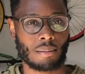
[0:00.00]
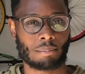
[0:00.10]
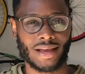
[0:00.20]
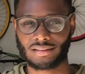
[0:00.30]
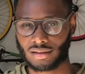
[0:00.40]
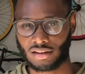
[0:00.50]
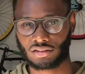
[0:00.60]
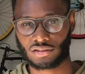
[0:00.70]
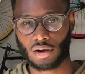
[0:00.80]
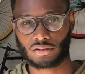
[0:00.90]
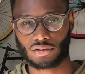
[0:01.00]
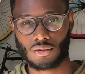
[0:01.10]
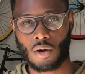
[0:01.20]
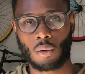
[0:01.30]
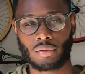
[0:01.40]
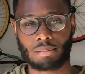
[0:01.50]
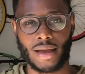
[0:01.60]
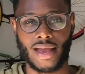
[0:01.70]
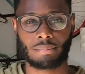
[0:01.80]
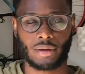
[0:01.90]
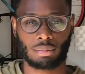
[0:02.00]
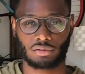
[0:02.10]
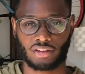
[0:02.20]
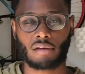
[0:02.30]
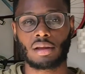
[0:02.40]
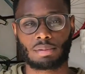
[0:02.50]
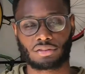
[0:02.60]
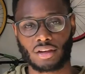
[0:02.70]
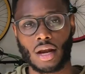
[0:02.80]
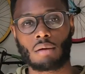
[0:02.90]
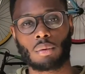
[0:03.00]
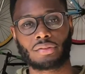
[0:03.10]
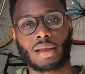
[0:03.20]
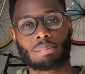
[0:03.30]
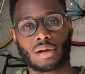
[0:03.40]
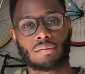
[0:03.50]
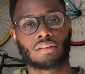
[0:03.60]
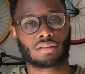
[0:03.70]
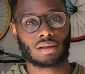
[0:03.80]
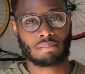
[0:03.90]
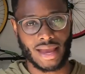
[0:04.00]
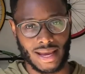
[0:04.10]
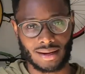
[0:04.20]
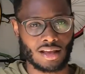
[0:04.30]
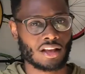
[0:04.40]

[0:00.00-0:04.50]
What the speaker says: basically start to only pay people 70% of what they previously made.